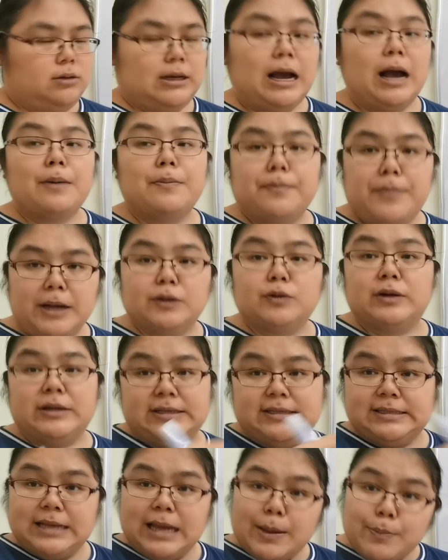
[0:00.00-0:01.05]
come back to the
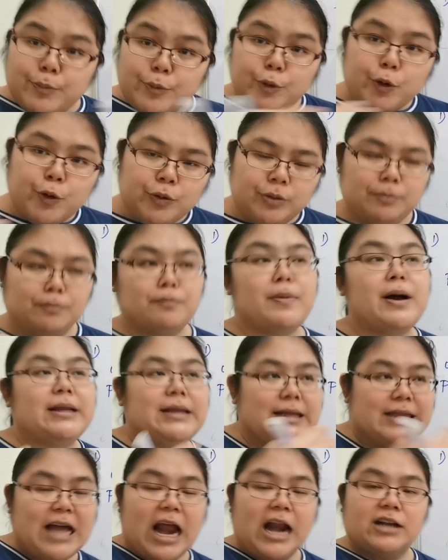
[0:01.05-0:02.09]
same route, but
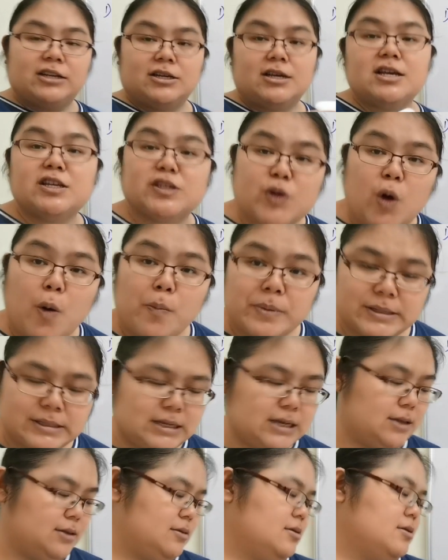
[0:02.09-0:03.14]
the direction is
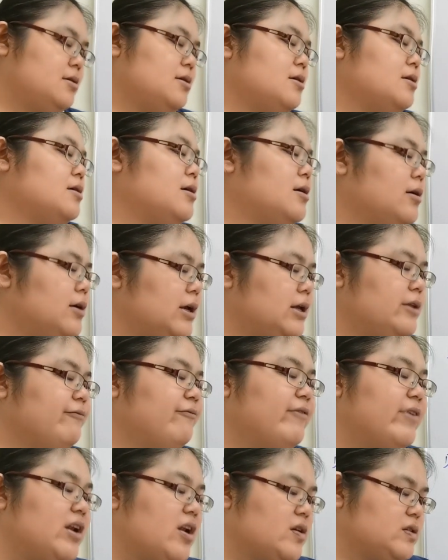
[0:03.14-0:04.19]
opposite. Okay, the
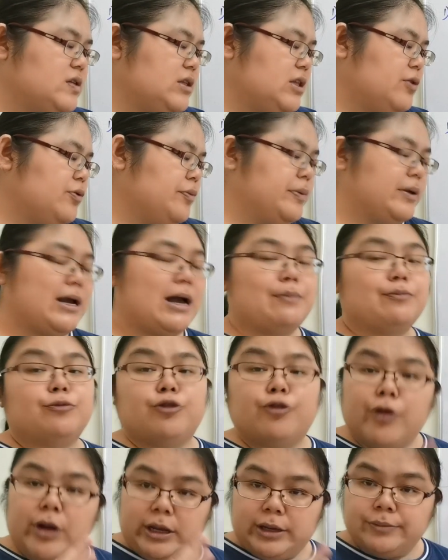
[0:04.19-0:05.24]
velocity will become
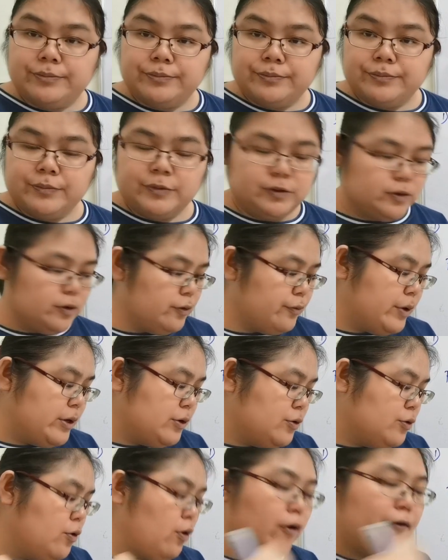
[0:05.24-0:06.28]
3. So when
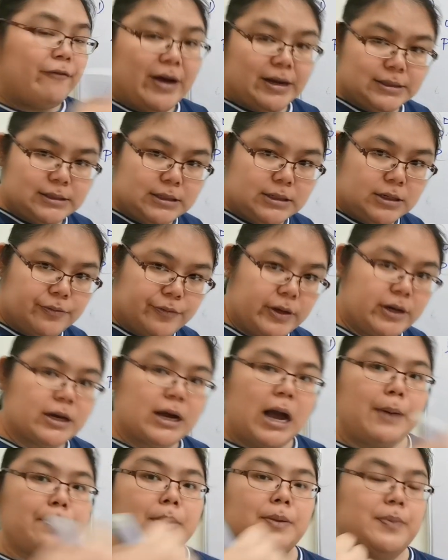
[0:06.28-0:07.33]
you go faster, when they
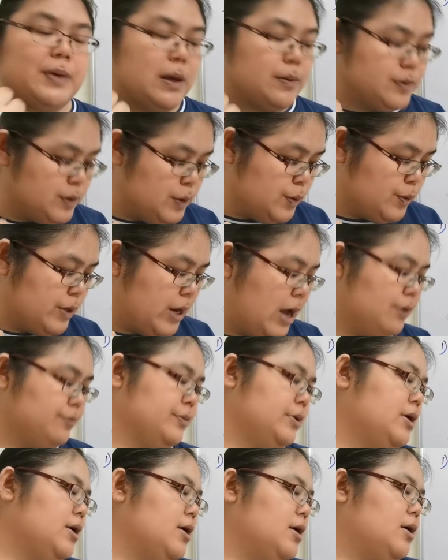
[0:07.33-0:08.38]
come back, they will slow down.
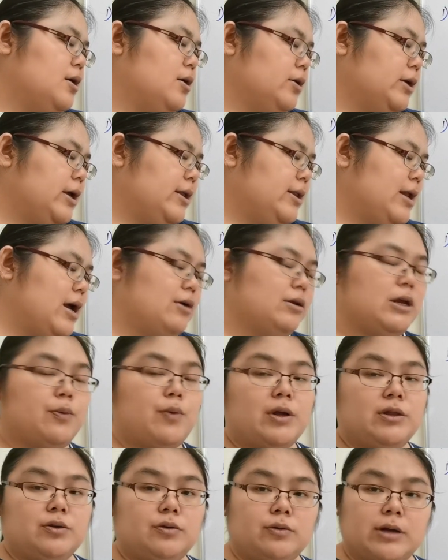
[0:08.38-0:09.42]
Okay, now they
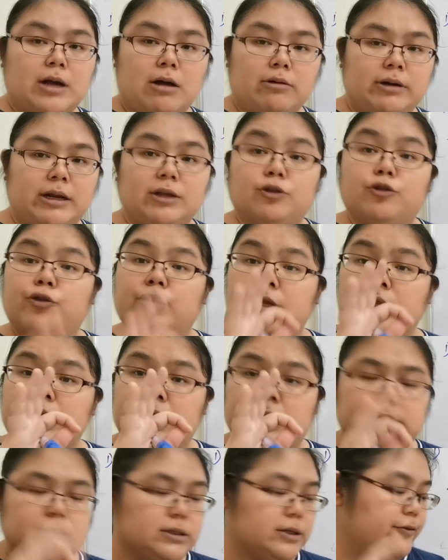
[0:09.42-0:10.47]
want you to calculate 3
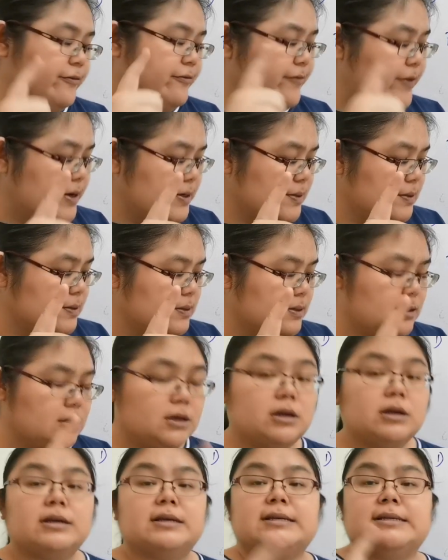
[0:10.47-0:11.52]
things. First,
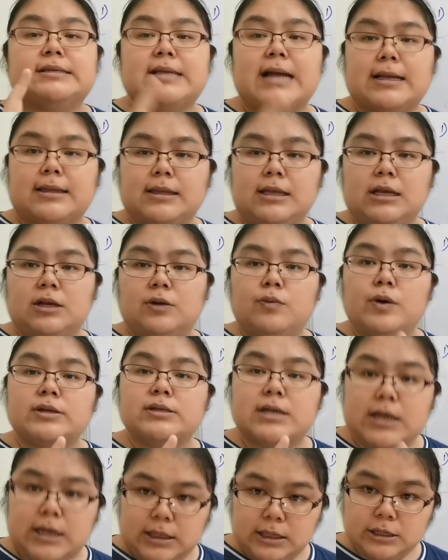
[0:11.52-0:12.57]
starting,
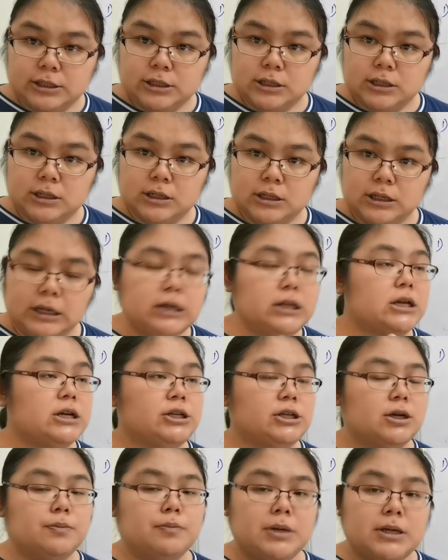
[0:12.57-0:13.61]
what's the inertia?
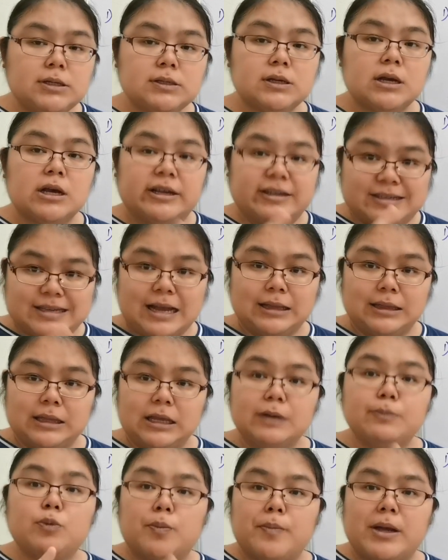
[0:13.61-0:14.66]
Inertia means
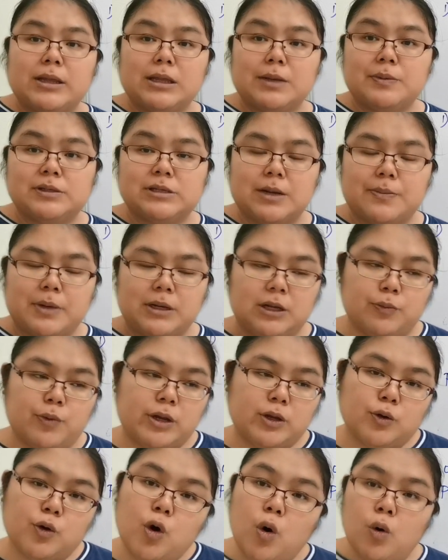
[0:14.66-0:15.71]
starting momentum is how many?
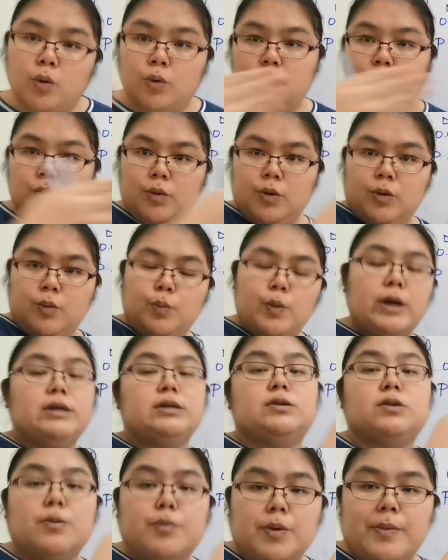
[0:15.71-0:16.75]
When you go, what
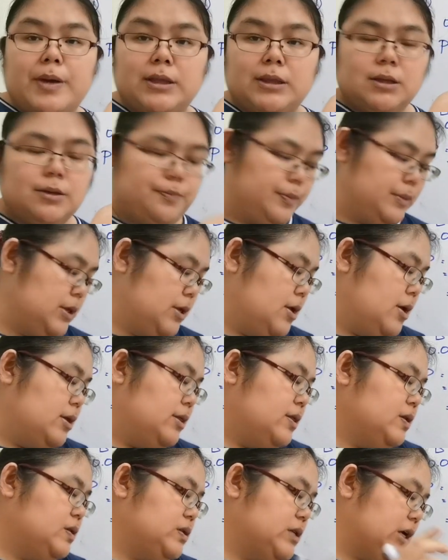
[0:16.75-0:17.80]
is the momentum?
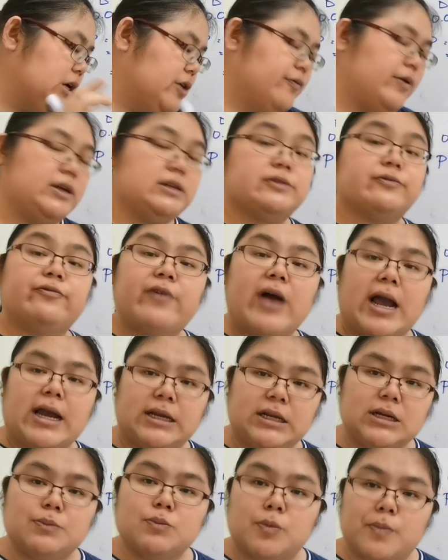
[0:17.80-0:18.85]
The second one is
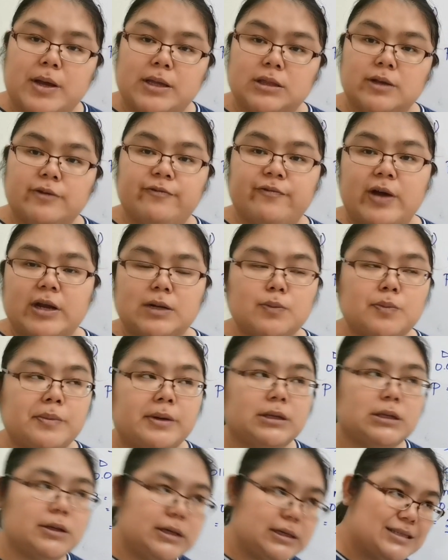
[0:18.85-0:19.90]
final momentum. Final
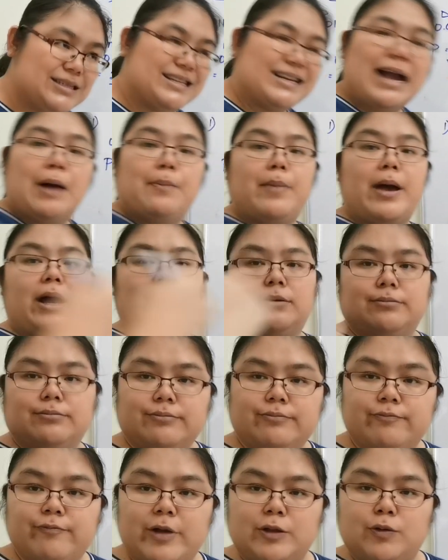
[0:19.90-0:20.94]
momentum is come back,
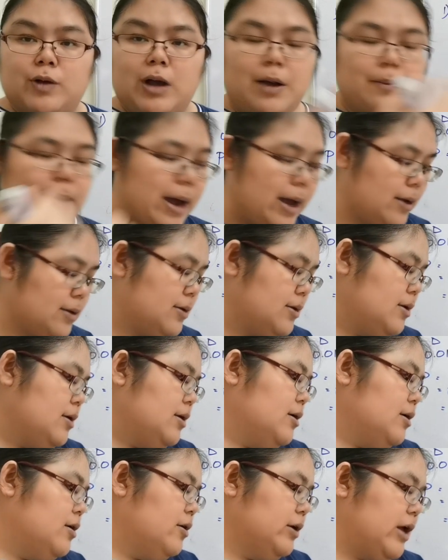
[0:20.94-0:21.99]
when you come back.
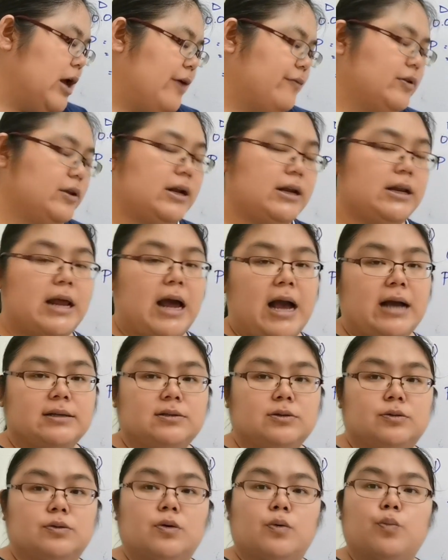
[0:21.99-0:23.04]
Okay, after that they ask
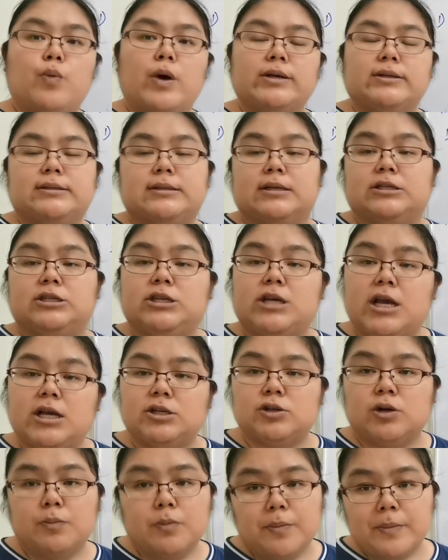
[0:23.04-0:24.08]
you, what's the
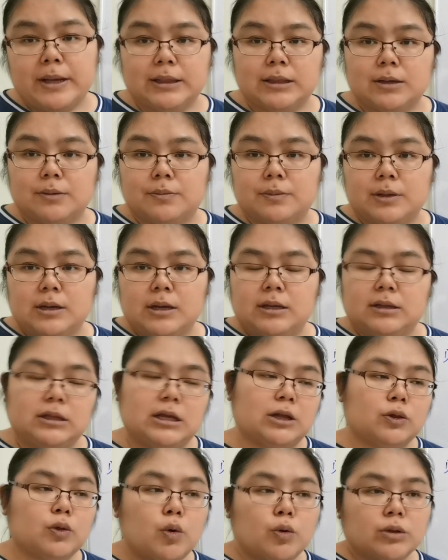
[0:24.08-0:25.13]
change of momentum?
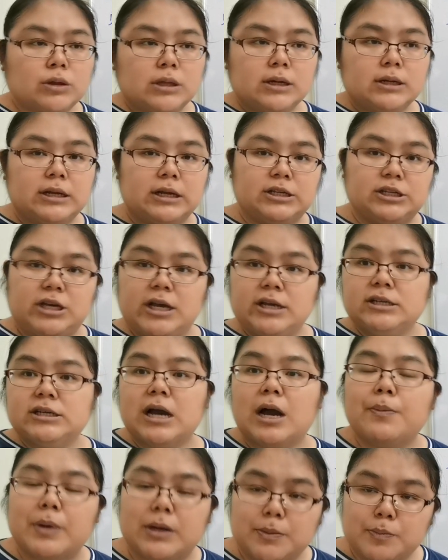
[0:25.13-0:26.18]
The total, they change
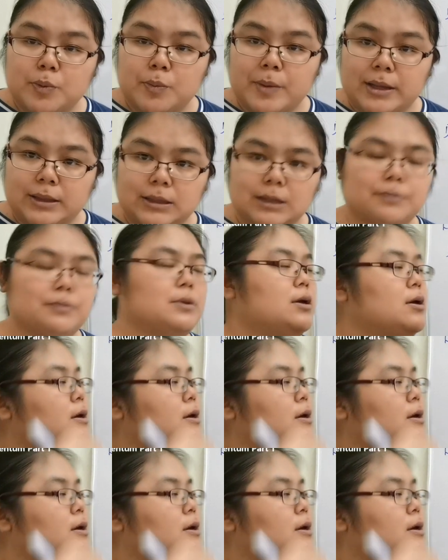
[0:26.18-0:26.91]
how many momentum.